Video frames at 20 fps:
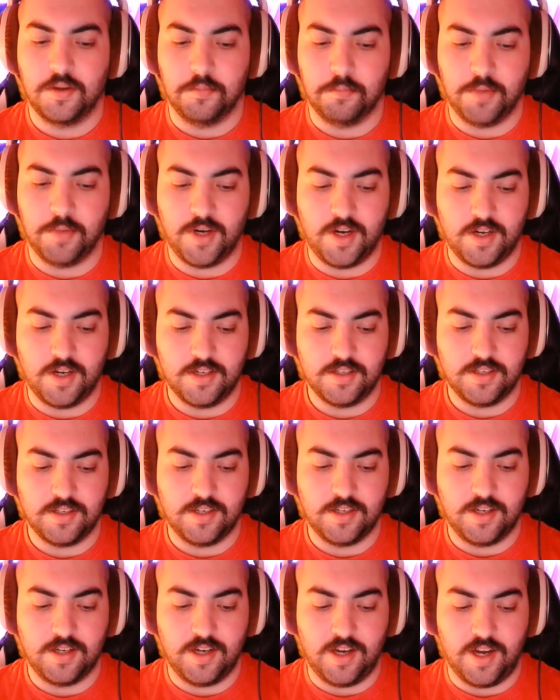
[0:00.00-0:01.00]
But
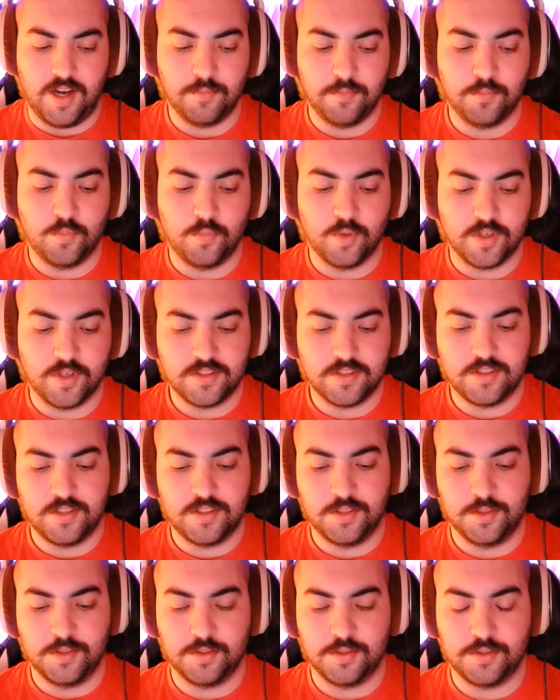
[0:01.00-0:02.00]
I'm wanting
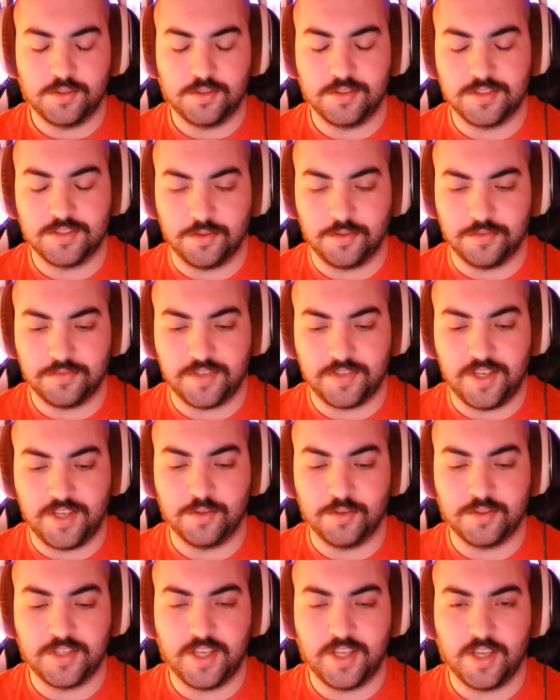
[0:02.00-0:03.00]
to sort of get
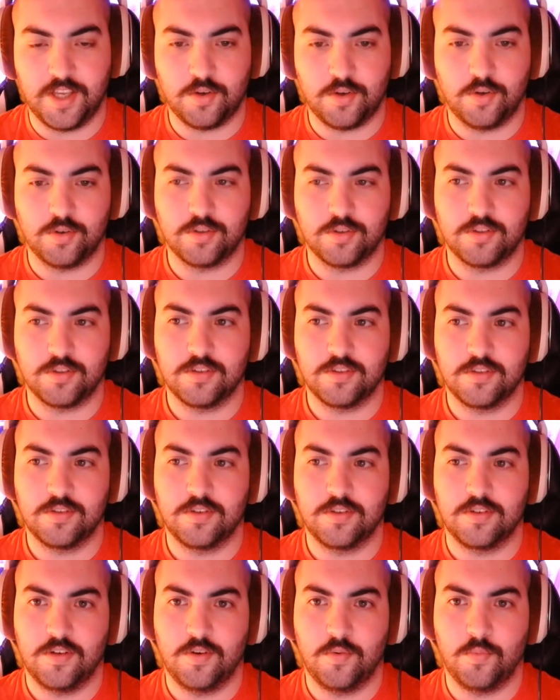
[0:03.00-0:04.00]
your take on
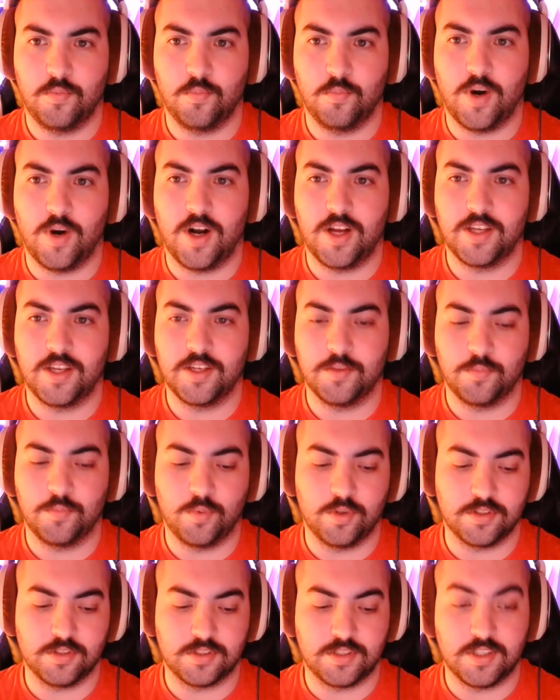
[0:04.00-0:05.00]
why it
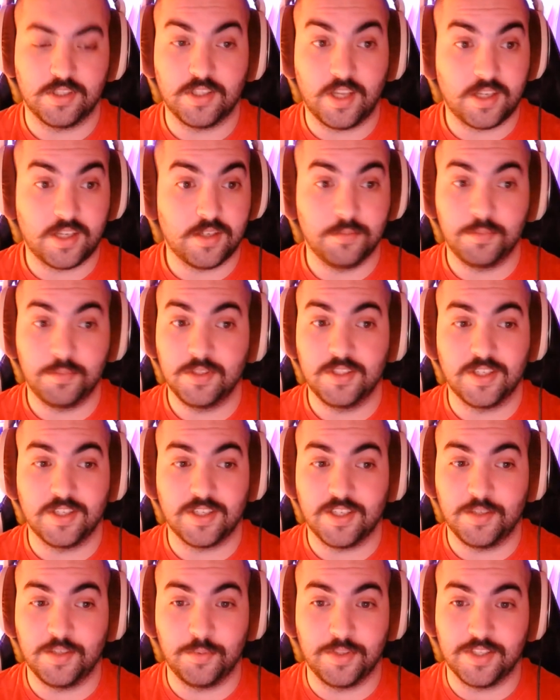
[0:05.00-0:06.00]
was, and I completely
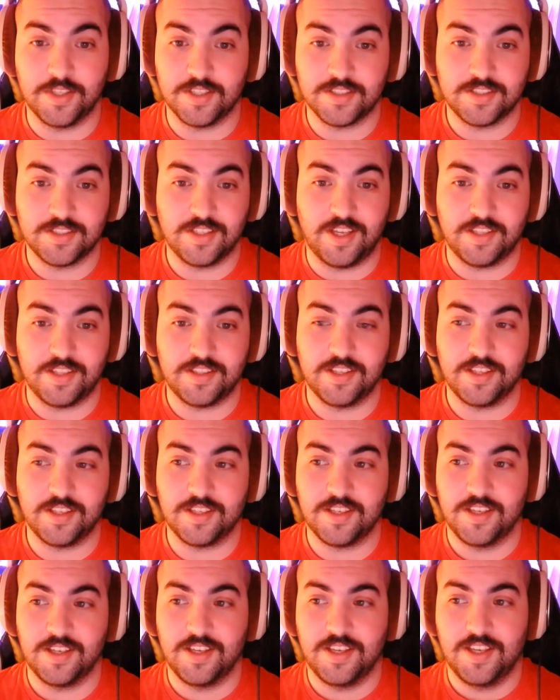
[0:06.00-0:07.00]
agree with this. I
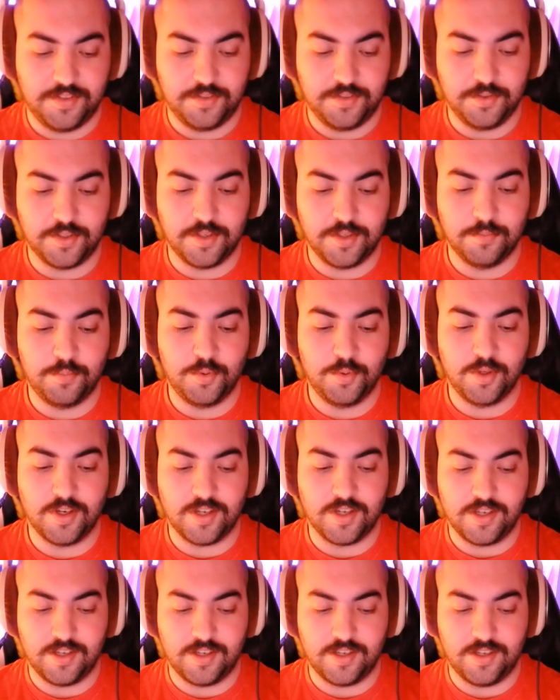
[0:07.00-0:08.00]
think you can put
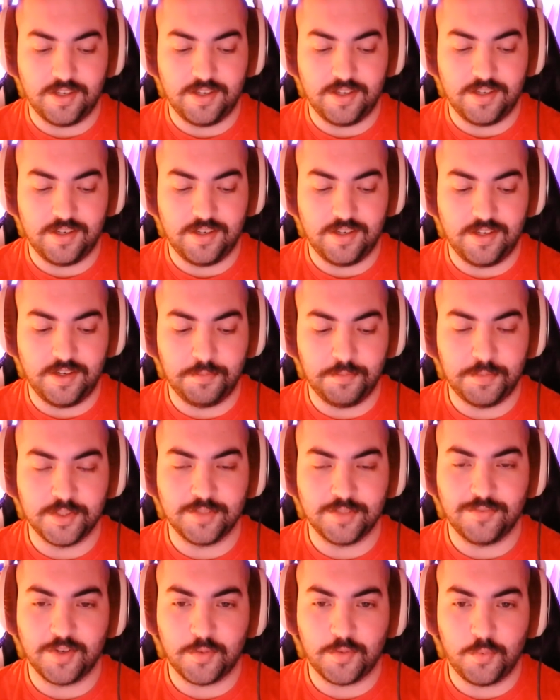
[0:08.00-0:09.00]
a piece
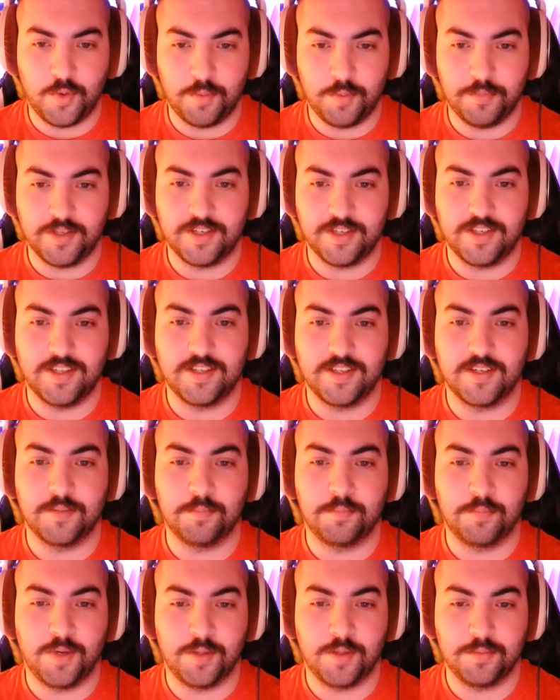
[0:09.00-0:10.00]
of equipment in a
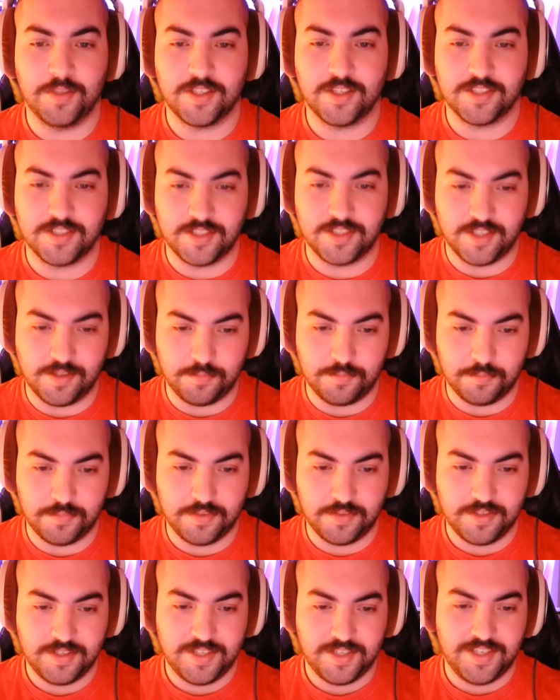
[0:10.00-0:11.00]
public
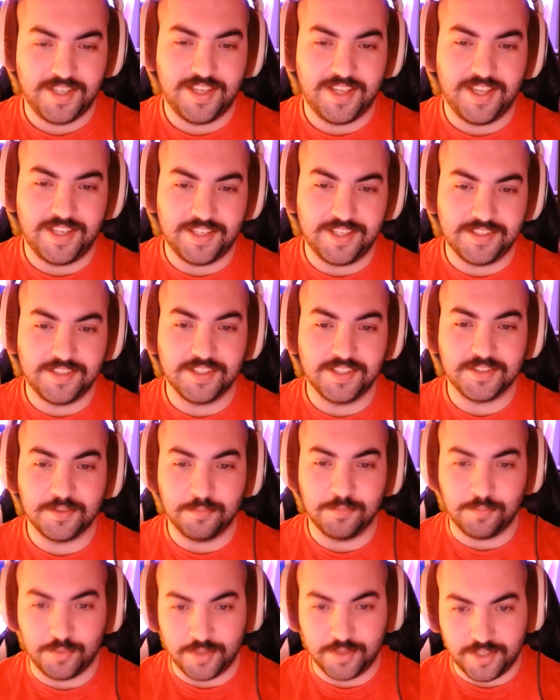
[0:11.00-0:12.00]
gym and it
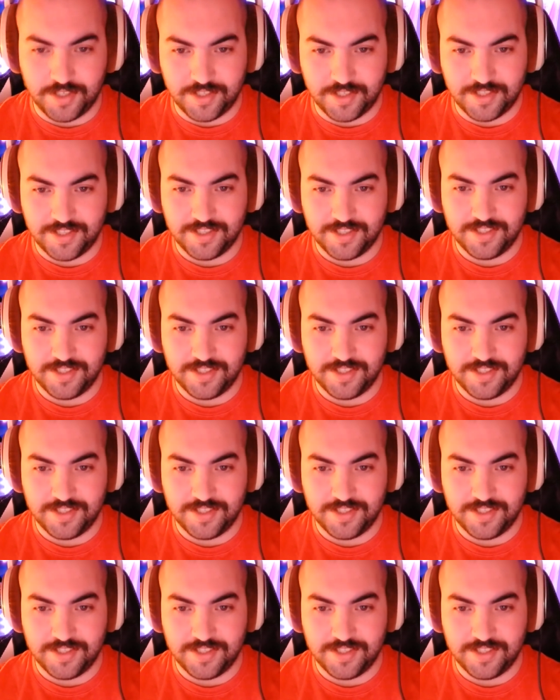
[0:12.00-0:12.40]
doesn't break.